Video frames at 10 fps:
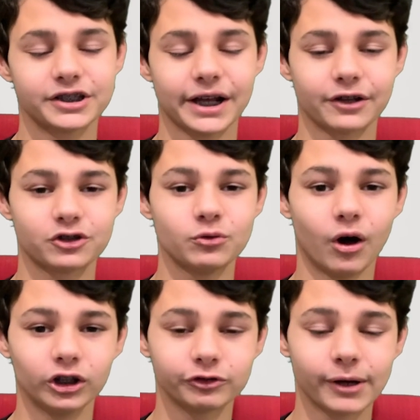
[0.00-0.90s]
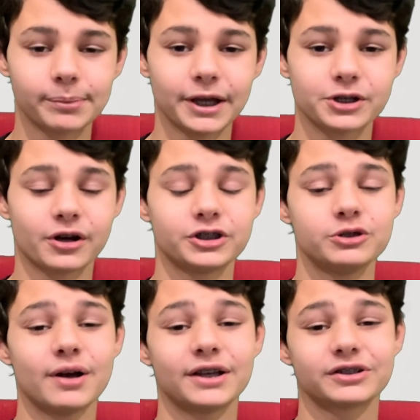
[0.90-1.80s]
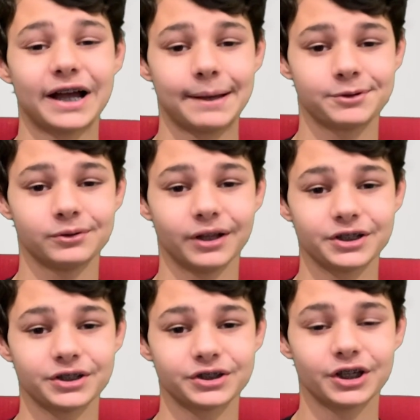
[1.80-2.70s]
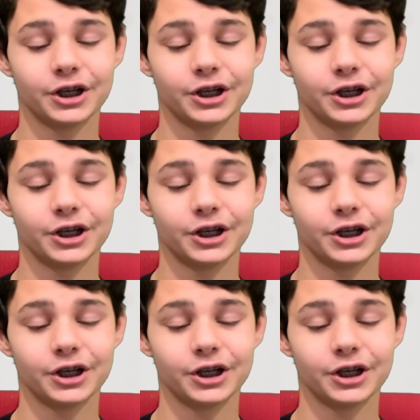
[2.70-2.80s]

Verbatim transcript: Shout out to all of my patrons. You guys are absolute legends.